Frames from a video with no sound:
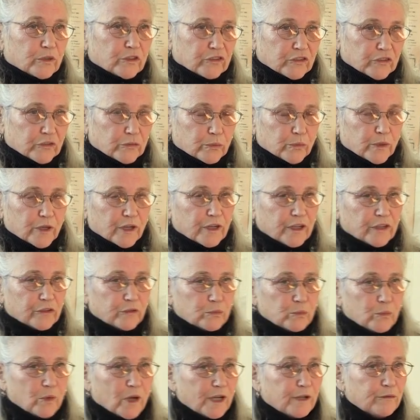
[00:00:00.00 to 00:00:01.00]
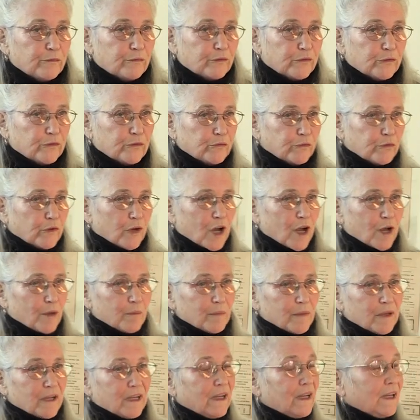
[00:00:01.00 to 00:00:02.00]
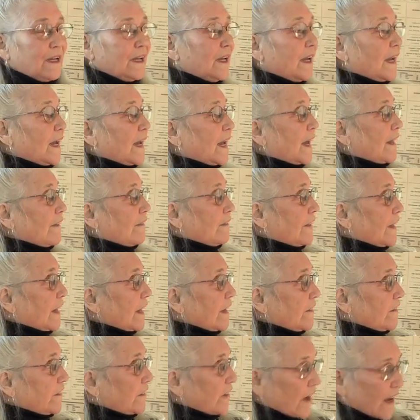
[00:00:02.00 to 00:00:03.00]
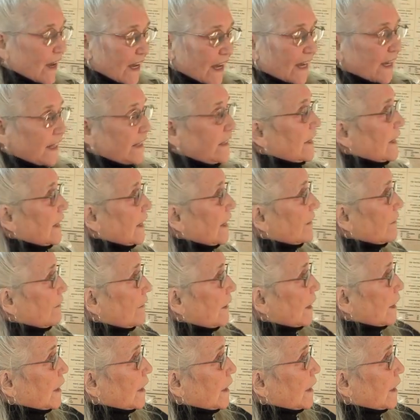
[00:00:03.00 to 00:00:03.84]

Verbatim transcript: which is where his wife was from and then died, and